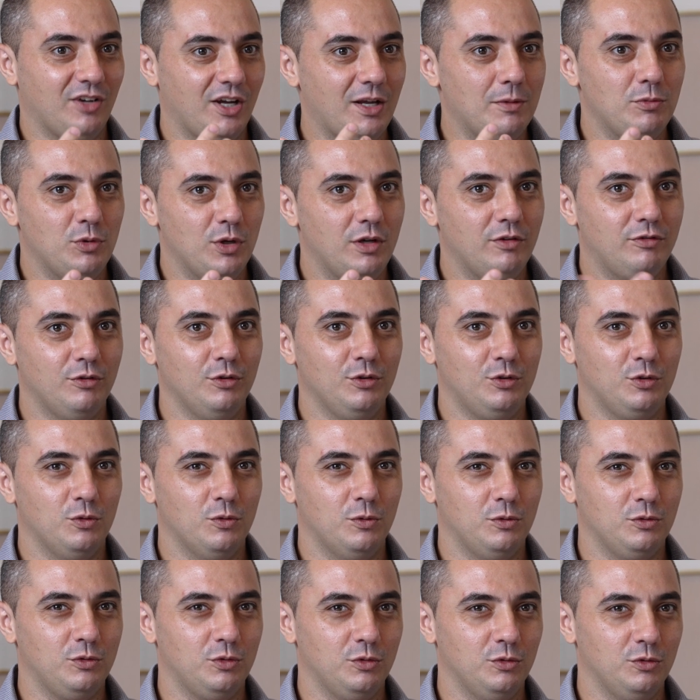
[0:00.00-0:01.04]
very beautiful
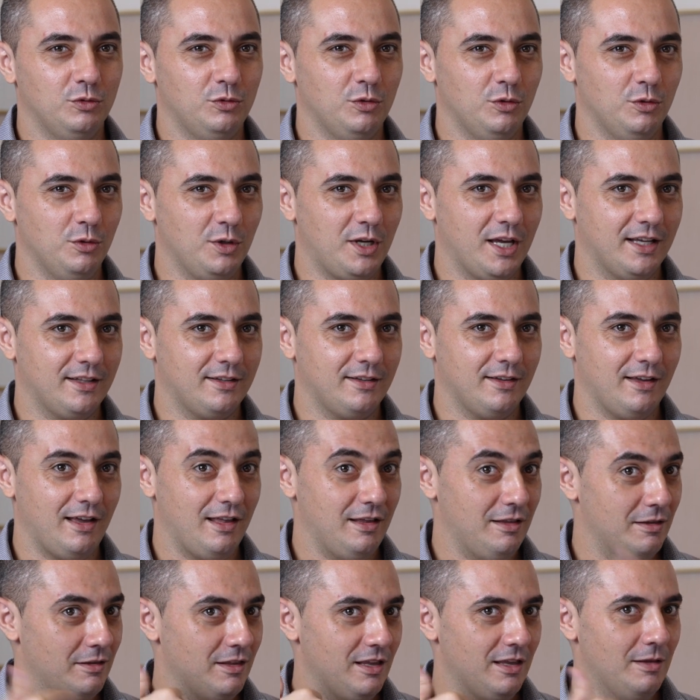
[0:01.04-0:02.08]
to look at,
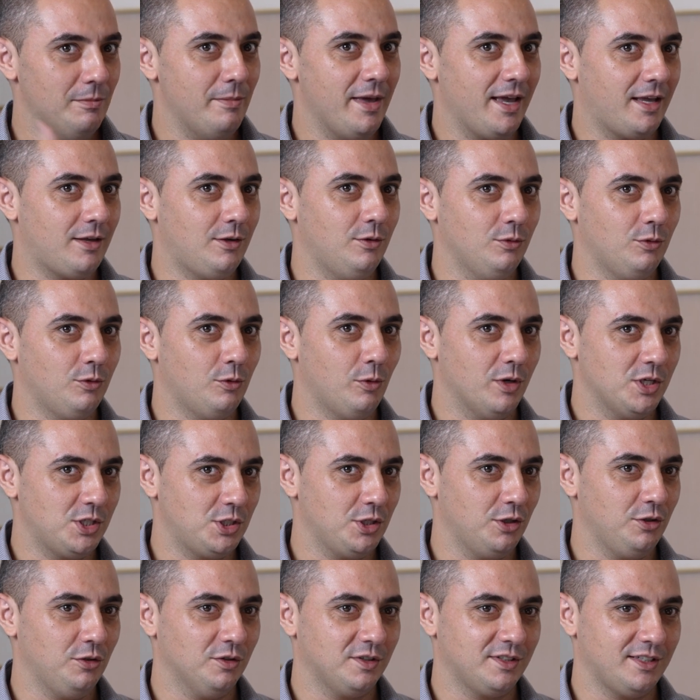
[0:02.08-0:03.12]
and it makes you
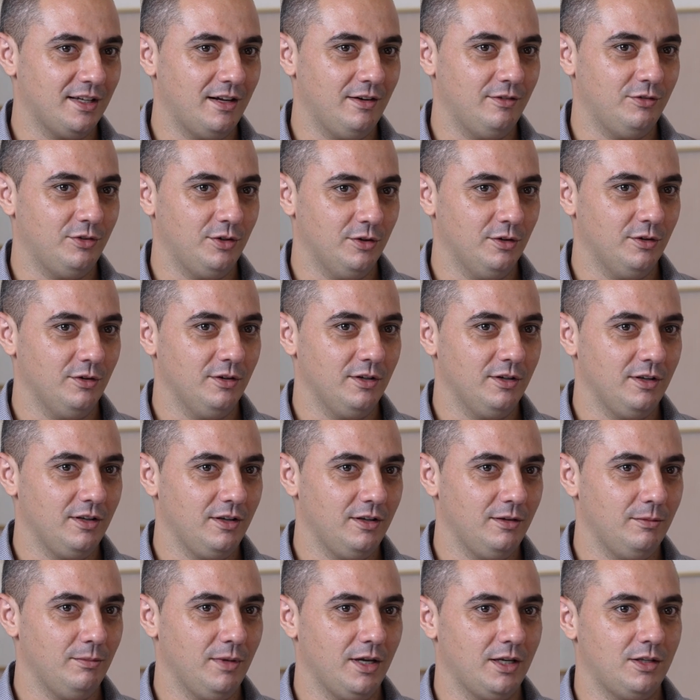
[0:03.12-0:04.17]
question yourself,
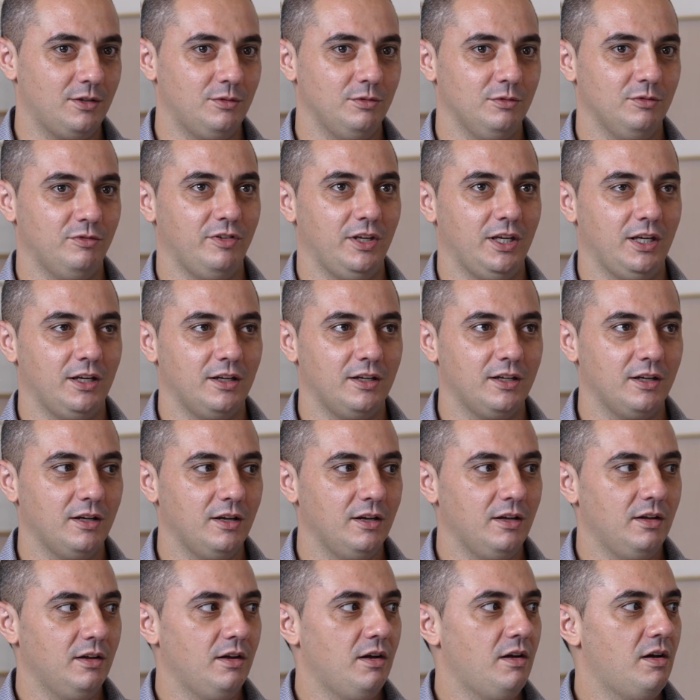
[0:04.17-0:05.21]
It makes you think,
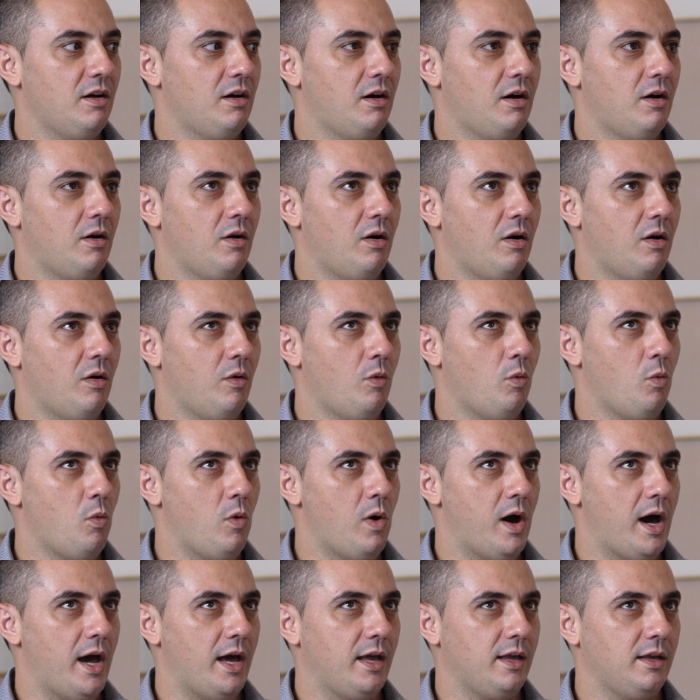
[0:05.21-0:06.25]

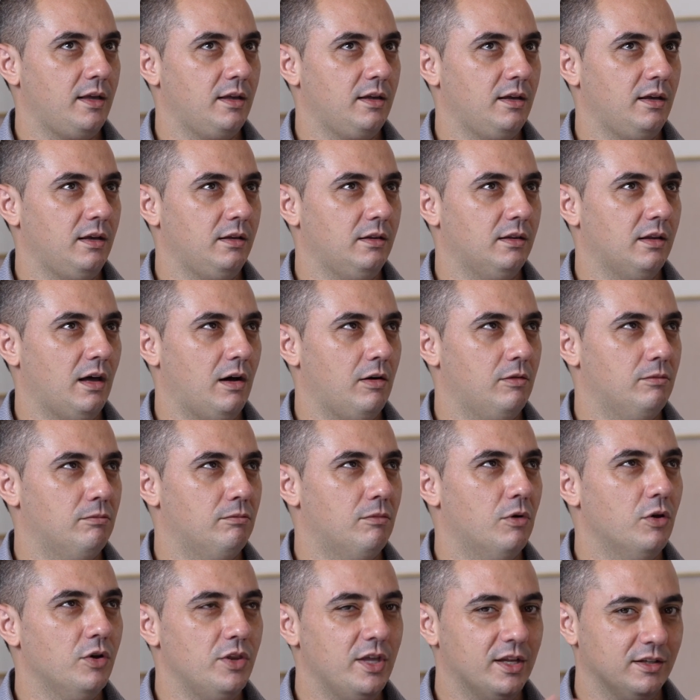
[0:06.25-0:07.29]
why in our
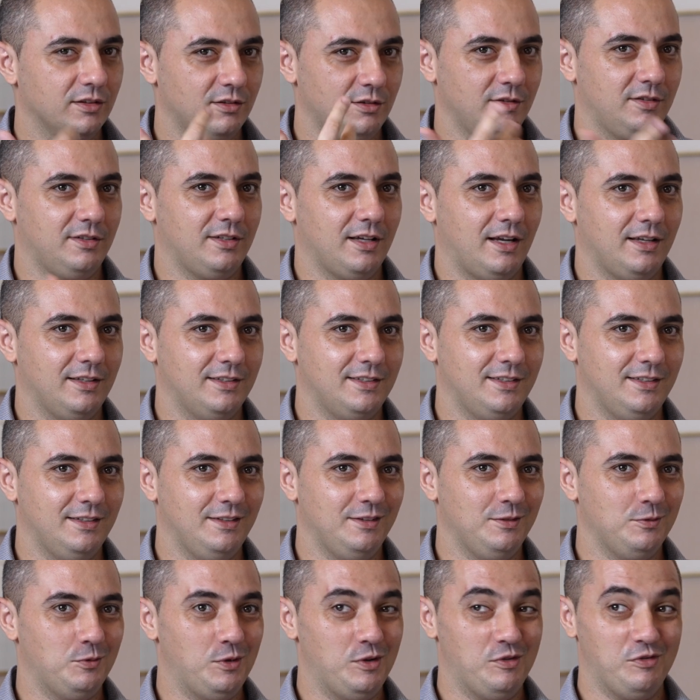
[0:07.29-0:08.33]
modern
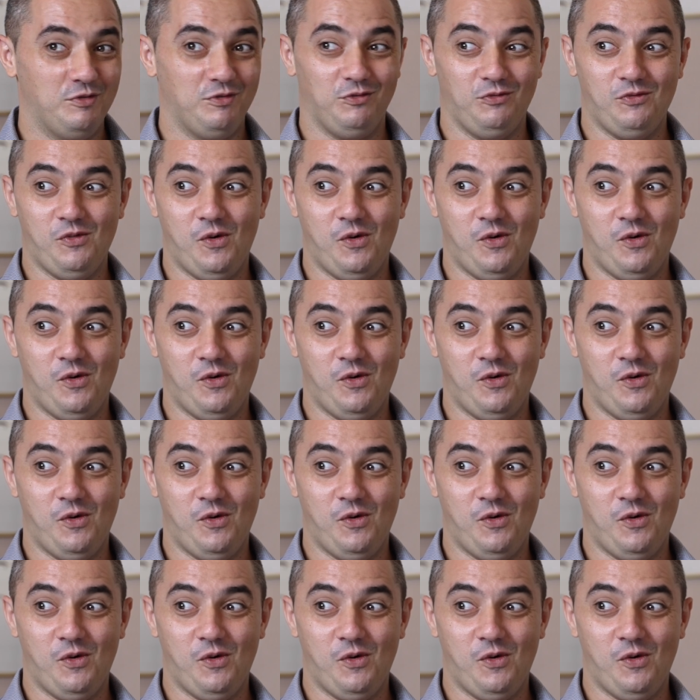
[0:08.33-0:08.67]
society, with